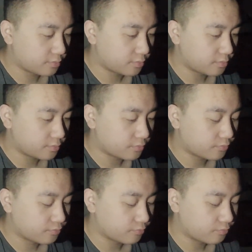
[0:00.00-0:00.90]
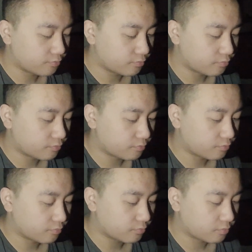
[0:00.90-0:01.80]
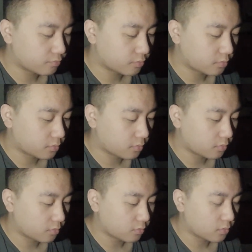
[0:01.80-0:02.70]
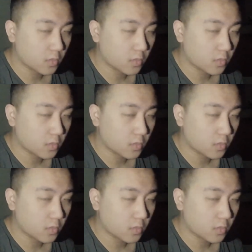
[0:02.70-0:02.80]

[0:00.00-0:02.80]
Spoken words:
Nothing is said.